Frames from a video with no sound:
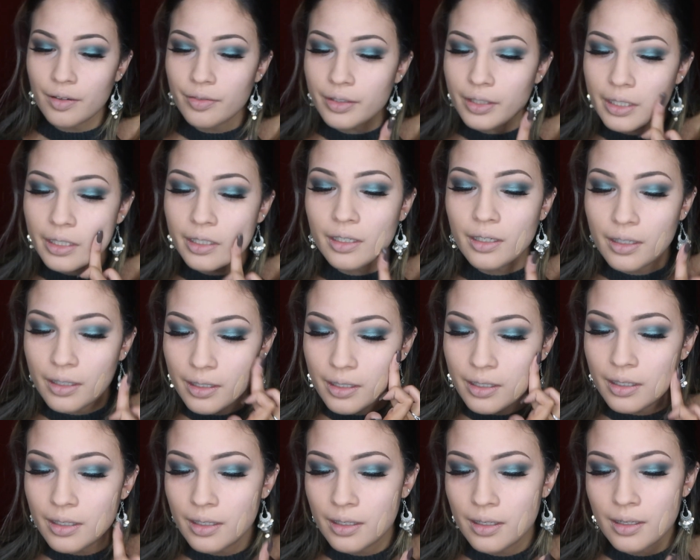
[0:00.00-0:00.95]
I feel like
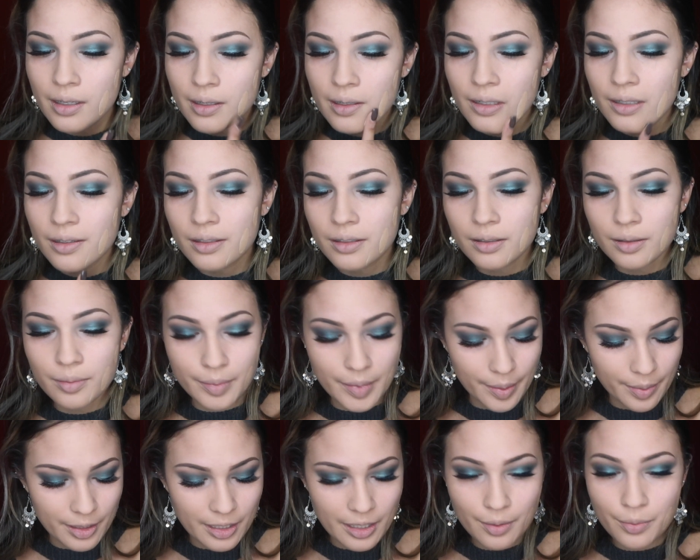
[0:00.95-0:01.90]

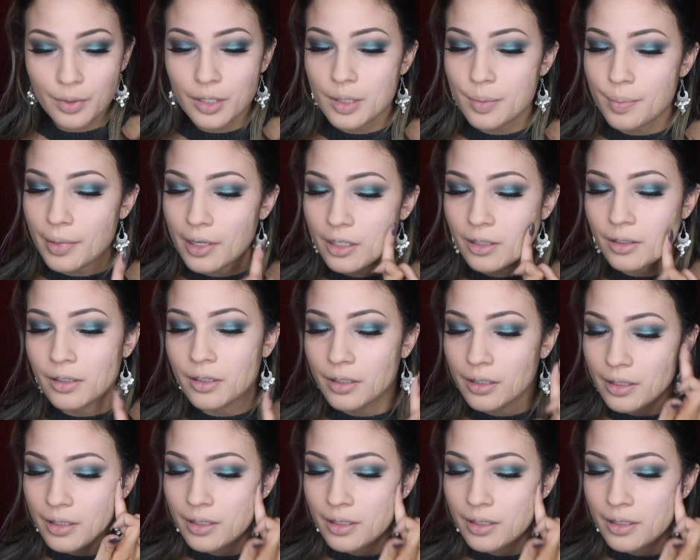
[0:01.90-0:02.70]
maybe that works better.